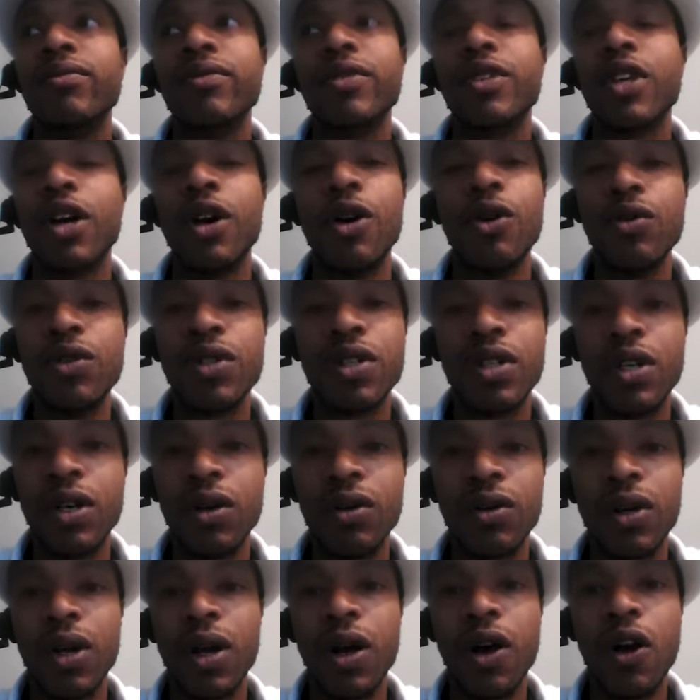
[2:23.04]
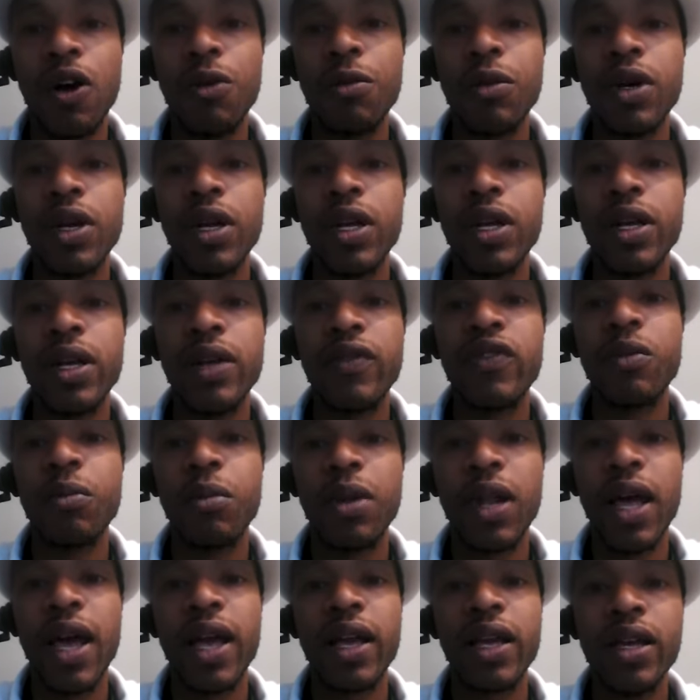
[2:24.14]
Tulsa, Oklahoma and different
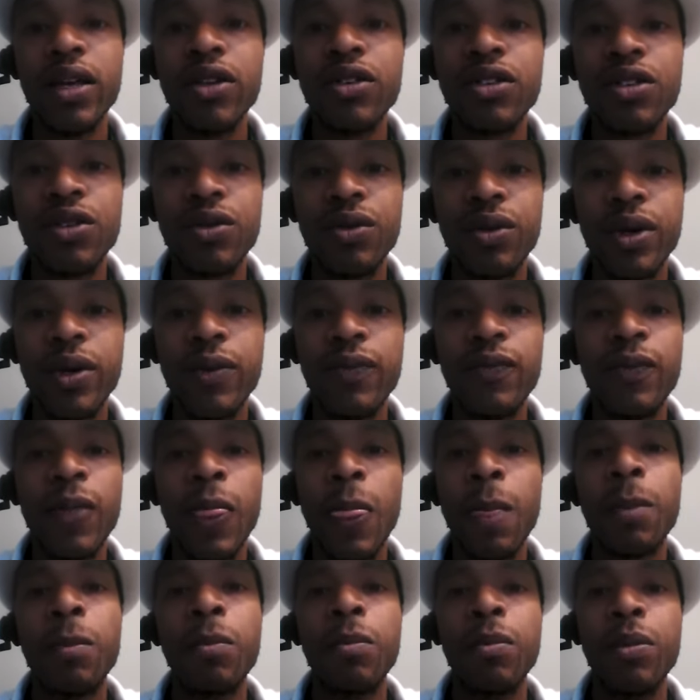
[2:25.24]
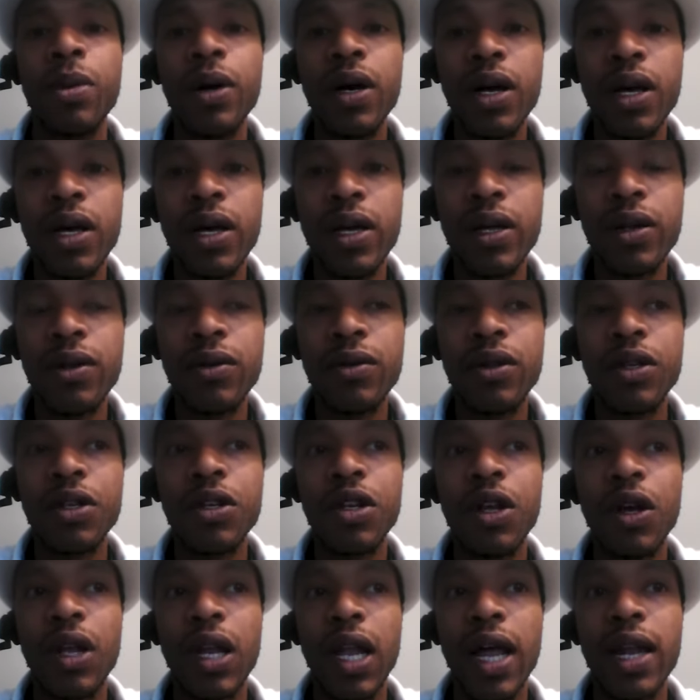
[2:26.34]
black history. But, you
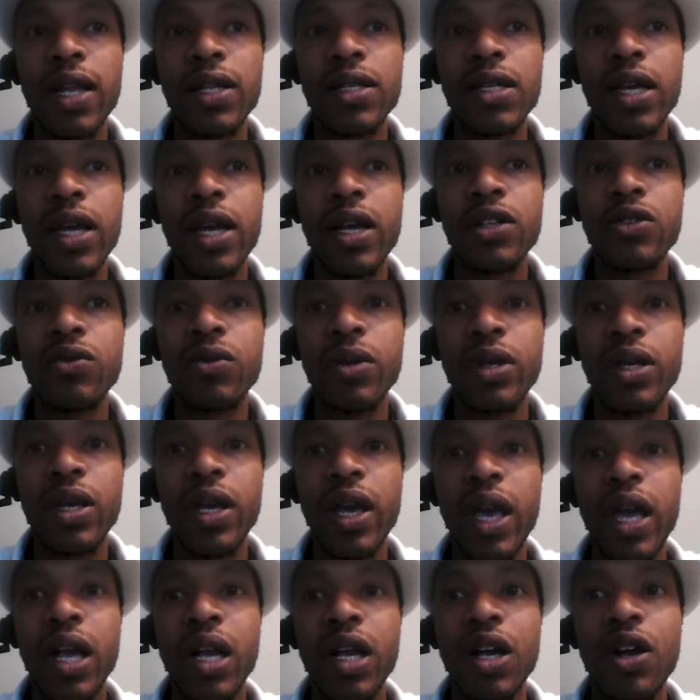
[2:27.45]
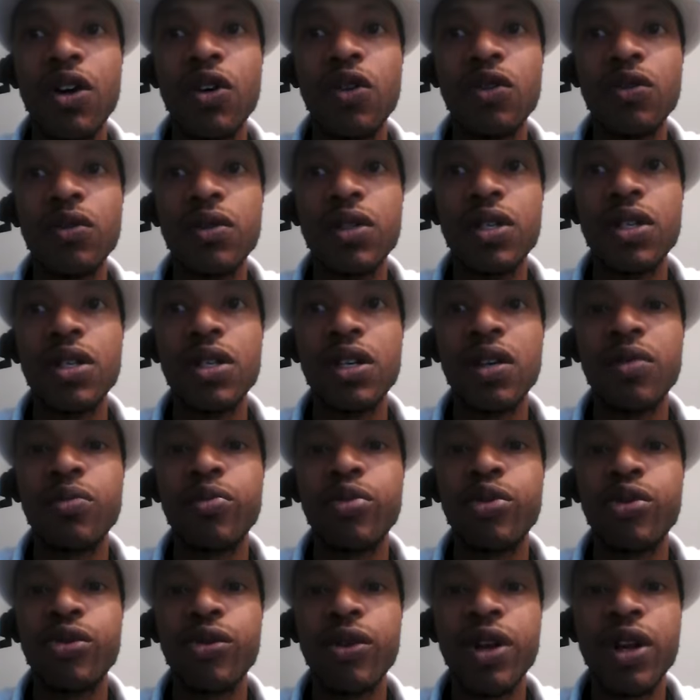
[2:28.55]
know, a lot of times we can't go to
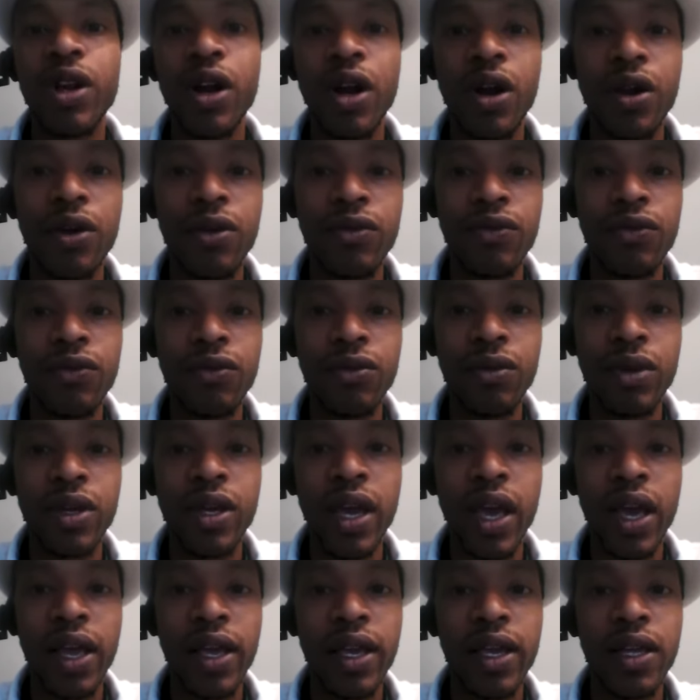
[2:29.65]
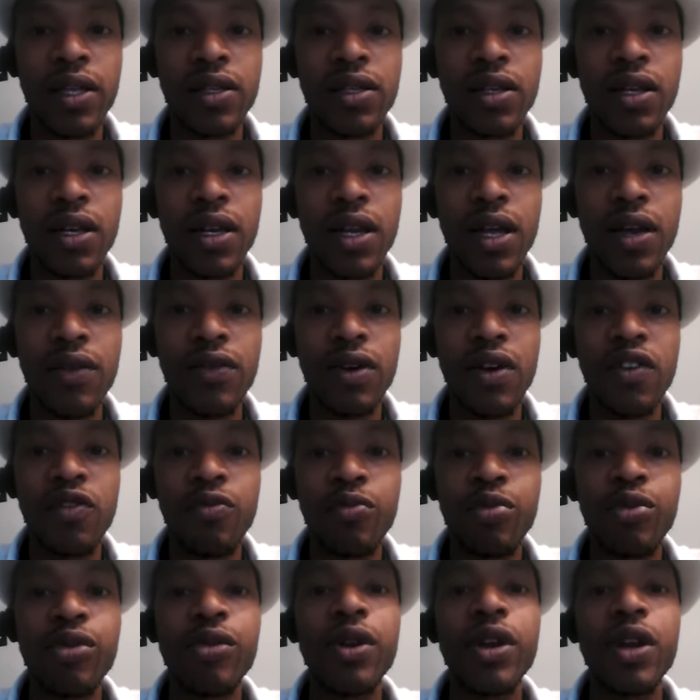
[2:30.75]
pre-Earth. We can't get to the level of
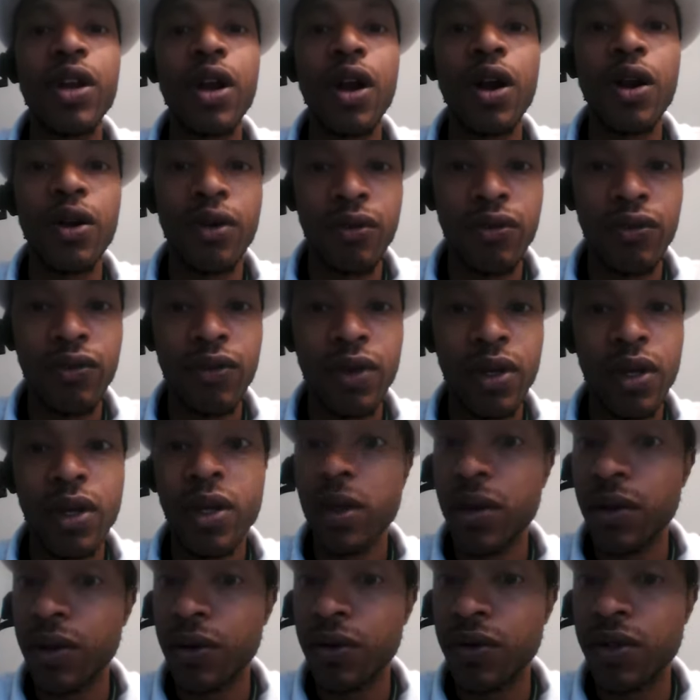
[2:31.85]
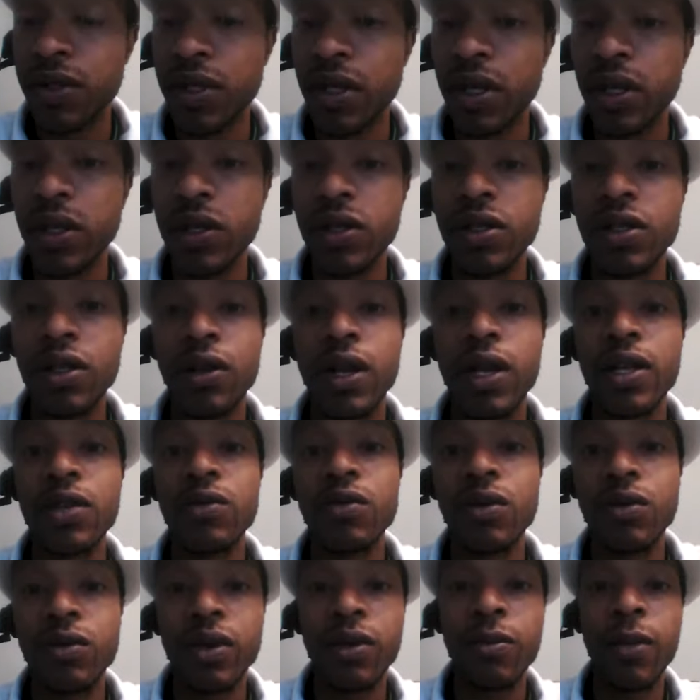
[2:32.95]
pre-Earth, you see. So that's
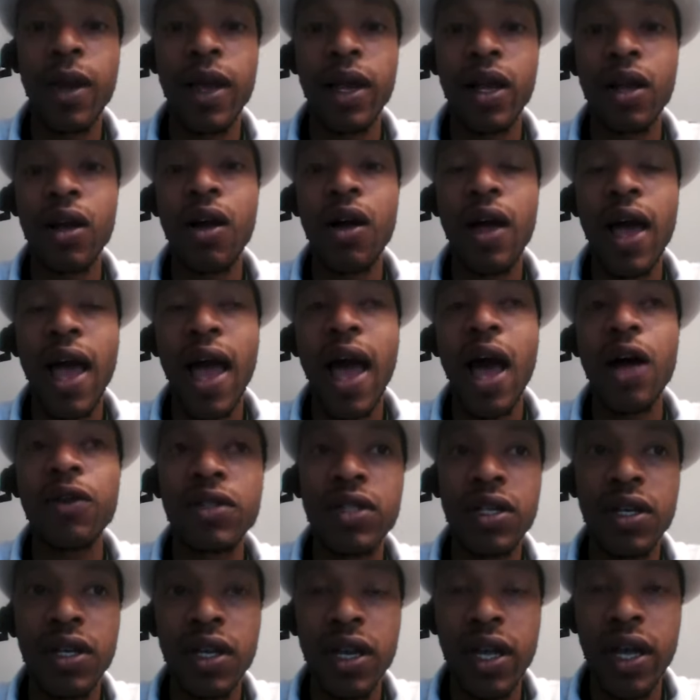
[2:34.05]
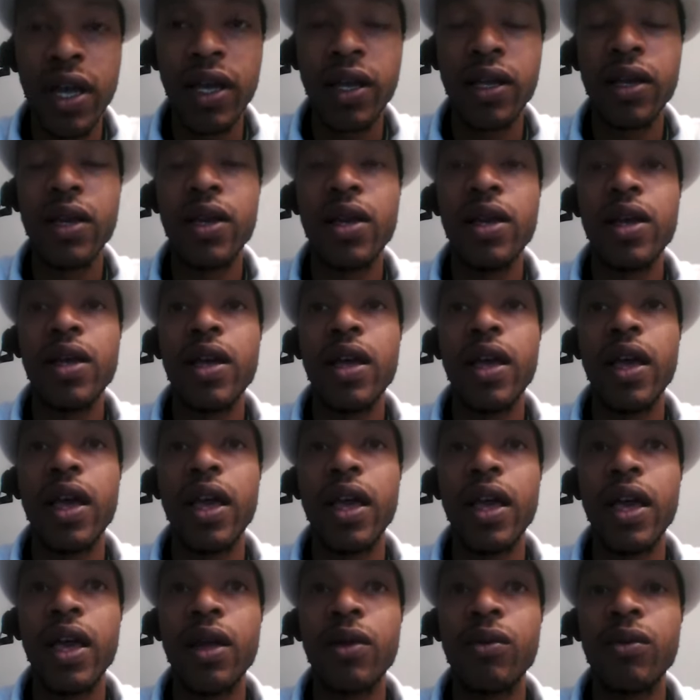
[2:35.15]
what we might call outlet
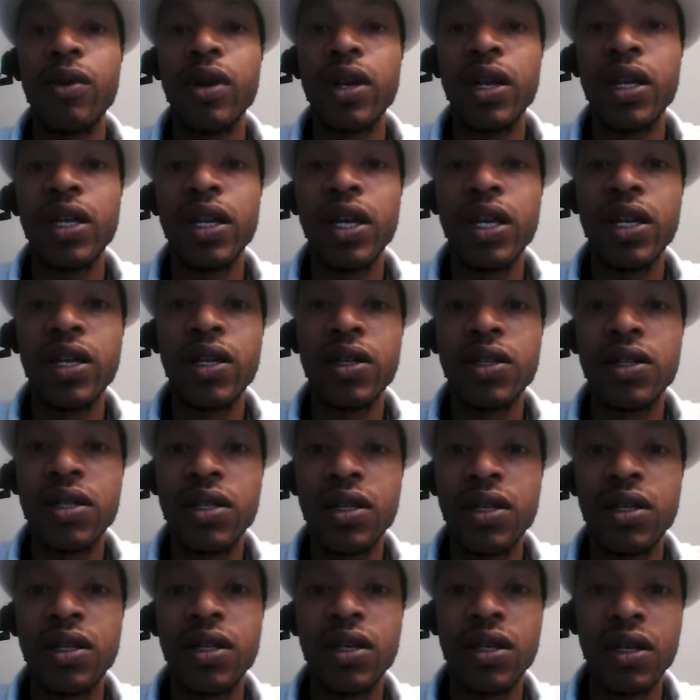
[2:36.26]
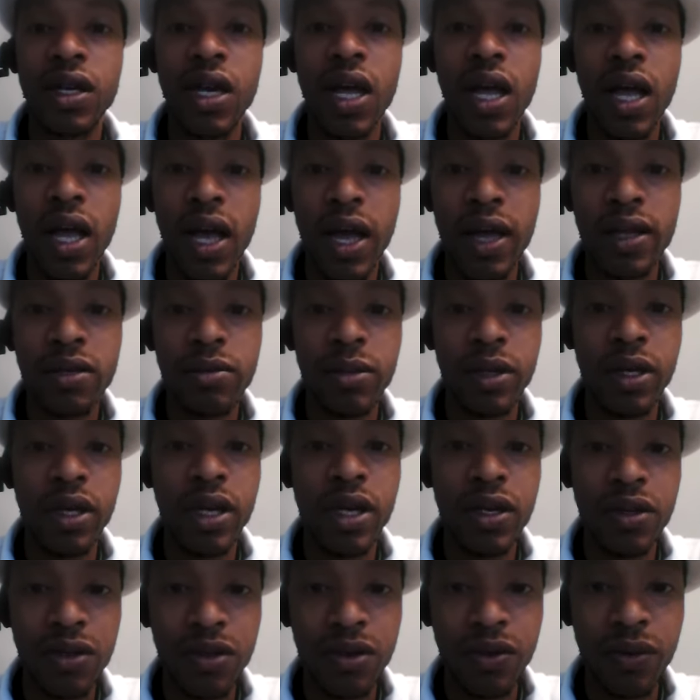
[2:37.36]
and really getting into the cosmic
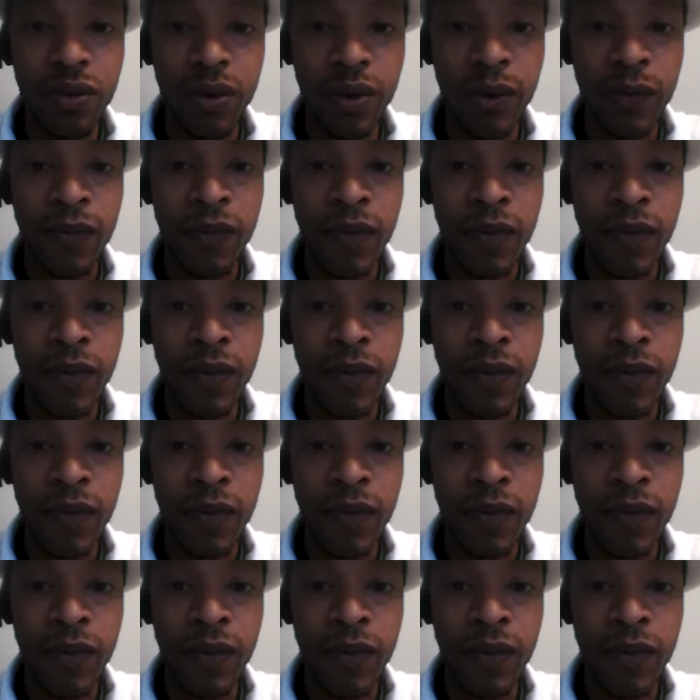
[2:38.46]
history.